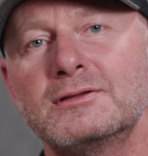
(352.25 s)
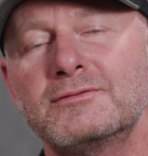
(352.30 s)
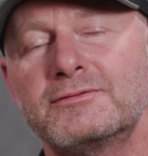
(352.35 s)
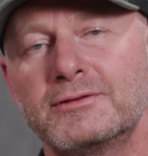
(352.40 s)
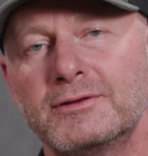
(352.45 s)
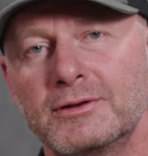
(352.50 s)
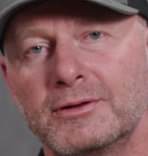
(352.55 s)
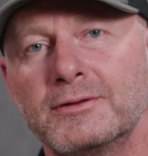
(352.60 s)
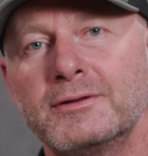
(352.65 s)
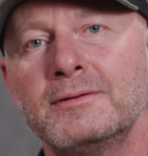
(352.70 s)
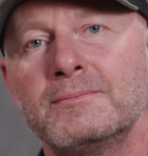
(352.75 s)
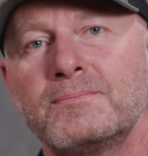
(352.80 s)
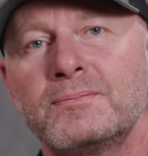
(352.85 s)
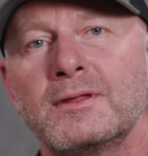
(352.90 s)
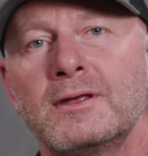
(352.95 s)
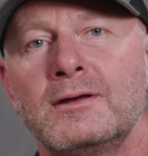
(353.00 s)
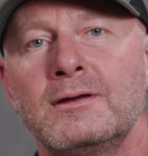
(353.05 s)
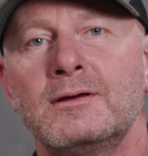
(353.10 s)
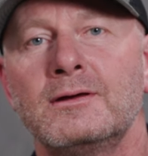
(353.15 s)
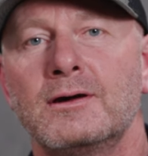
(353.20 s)
in the field.
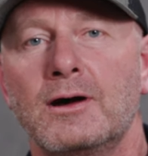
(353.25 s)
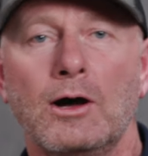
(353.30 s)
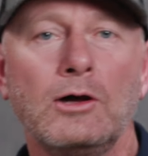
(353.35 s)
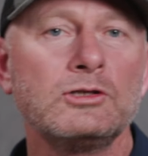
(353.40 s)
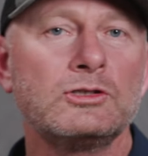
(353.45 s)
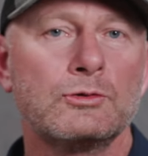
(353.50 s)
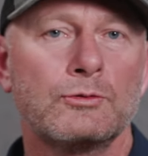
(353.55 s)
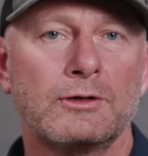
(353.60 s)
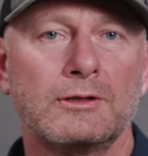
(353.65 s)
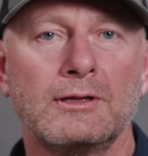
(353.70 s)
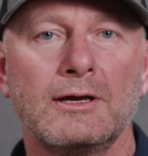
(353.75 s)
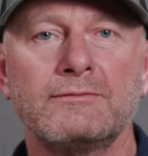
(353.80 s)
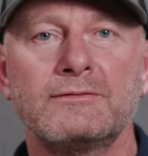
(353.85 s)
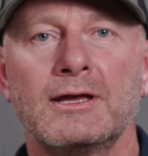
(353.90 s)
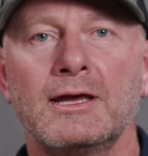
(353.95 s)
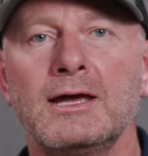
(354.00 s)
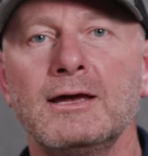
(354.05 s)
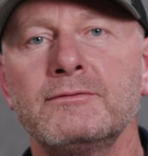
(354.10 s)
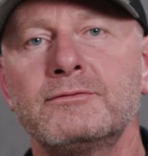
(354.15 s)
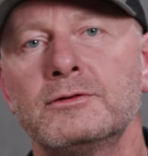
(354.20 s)
Also, we'd love
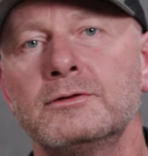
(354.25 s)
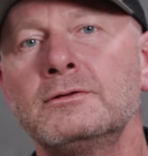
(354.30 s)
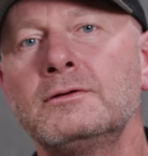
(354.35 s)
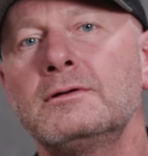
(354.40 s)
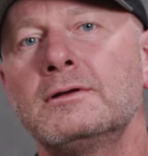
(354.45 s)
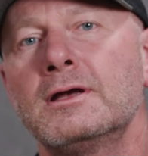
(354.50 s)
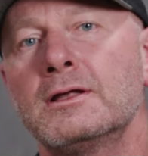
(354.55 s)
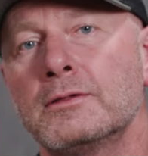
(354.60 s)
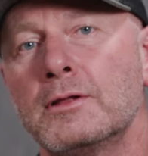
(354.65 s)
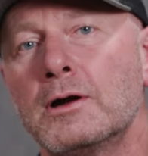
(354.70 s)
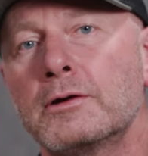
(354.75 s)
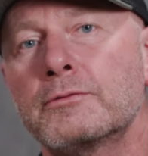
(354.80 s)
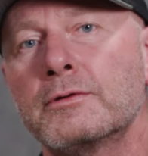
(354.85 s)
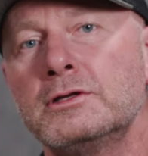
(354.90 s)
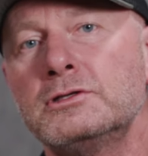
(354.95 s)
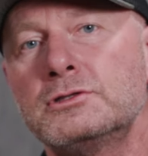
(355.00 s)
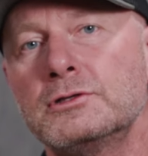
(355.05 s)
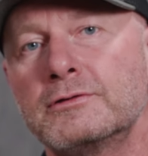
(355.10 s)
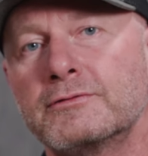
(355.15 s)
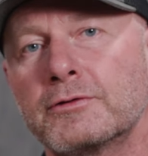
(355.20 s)
to have you at Long
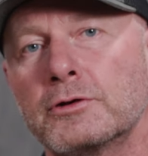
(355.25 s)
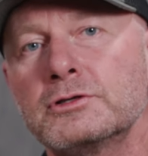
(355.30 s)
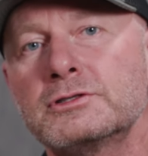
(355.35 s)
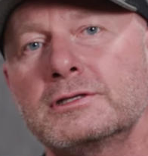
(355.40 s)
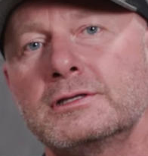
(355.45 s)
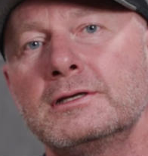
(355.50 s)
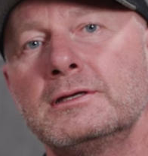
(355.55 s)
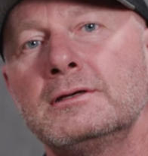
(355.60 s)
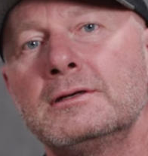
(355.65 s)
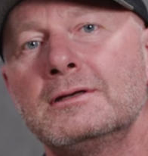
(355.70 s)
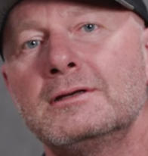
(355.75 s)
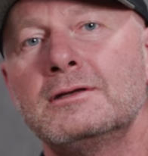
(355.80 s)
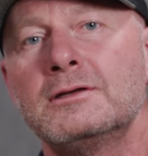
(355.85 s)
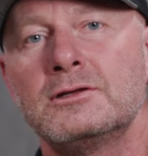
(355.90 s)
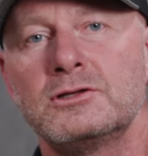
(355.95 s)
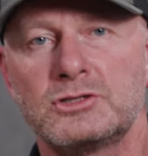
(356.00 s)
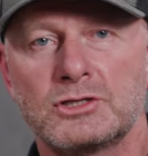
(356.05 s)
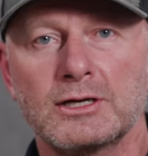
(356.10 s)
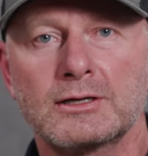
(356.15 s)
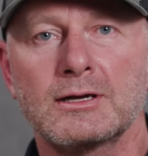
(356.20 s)
Range University.
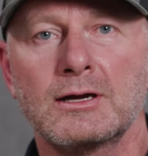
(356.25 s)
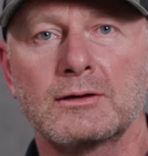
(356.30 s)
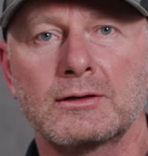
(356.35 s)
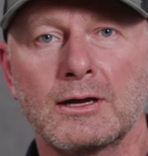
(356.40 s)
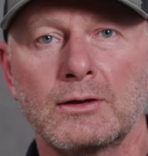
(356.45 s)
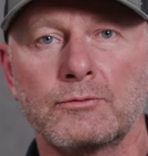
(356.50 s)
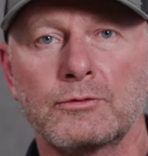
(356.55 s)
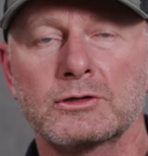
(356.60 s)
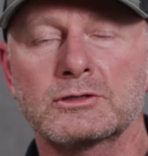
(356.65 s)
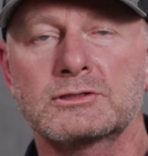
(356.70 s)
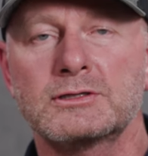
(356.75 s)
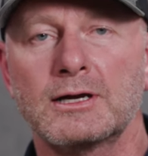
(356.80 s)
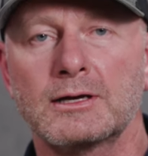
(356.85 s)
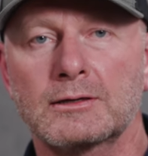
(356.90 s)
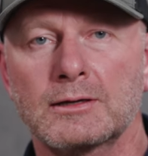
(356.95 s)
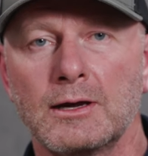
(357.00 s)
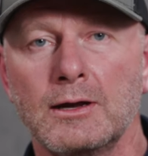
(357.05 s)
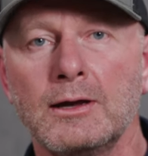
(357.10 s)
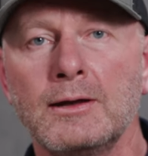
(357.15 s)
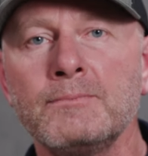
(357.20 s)
Check out
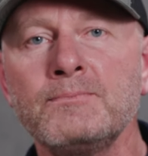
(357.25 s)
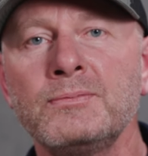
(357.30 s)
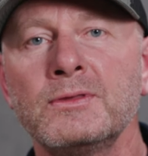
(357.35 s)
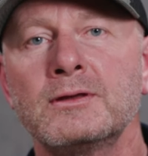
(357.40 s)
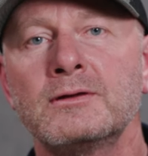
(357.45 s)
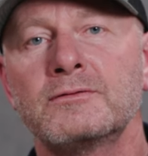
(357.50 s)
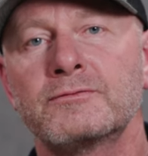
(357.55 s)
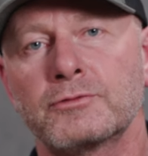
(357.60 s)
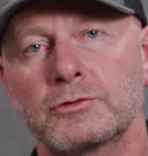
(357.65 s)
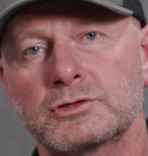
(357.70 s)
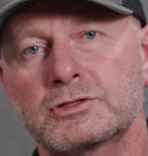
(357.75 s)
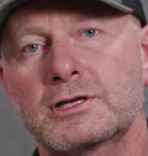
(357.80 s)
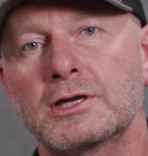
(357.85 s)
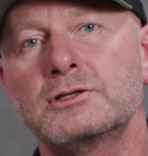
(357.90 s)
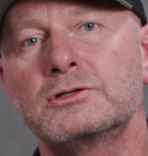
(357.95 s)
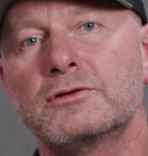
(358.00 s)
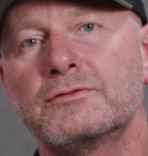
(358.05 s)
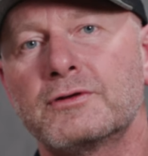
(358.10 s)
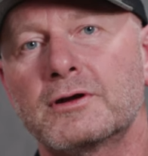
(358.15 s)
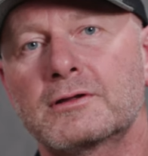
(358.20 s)
gunwerks.com for a
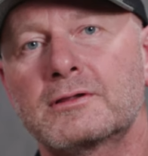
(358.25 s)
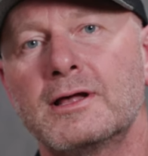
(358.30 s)
schedule of our